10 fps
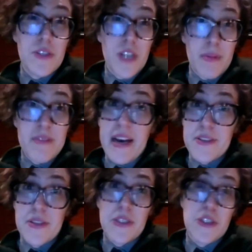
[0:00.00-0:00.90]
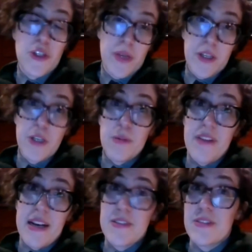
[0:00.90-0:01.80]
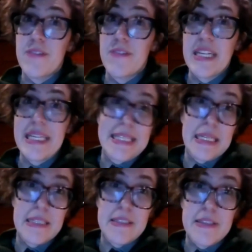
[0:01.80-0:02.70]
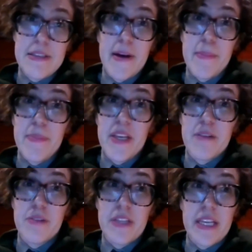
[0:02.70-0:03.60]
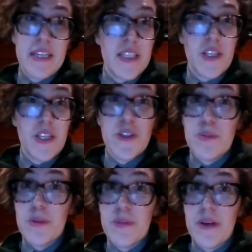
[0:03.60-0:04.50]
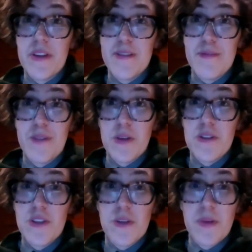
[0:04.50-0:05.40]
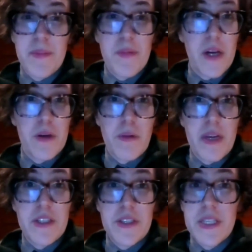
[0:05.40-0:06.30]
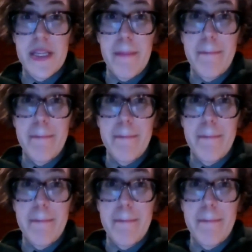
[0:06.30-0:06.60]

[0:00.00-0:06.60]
Darby Vassall and Tony and Cuba Vassall's living descendants um, that have really continued to propel this forward. So we, we owe a great deal to